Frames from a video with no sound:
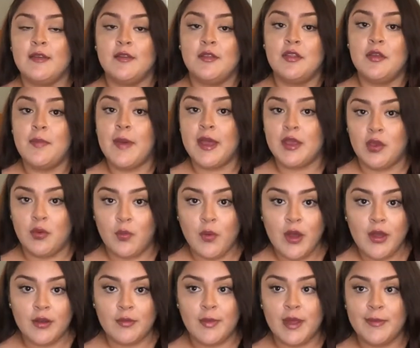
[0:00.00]
the bag you
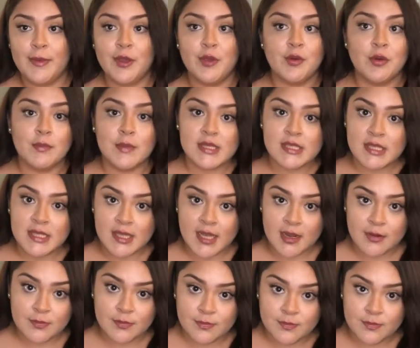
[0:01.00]
want. Maybe you were missing that